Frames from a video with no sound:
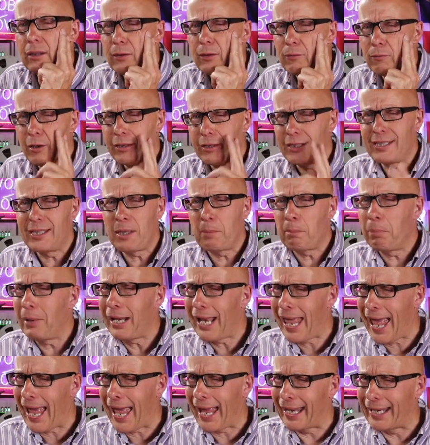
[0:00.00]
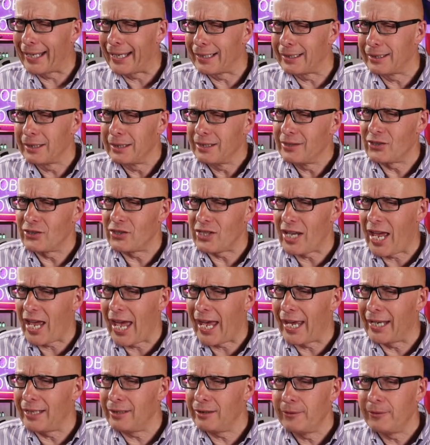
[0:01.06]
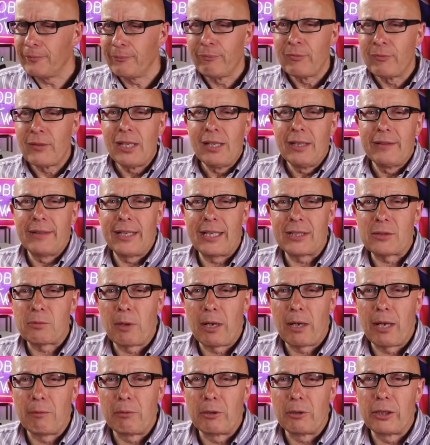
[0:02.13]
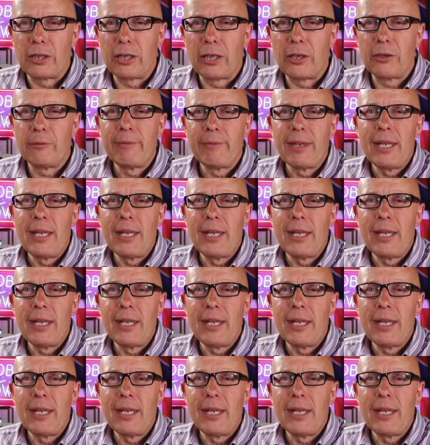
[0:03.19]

What is the plan, Stan? That's what I want to know.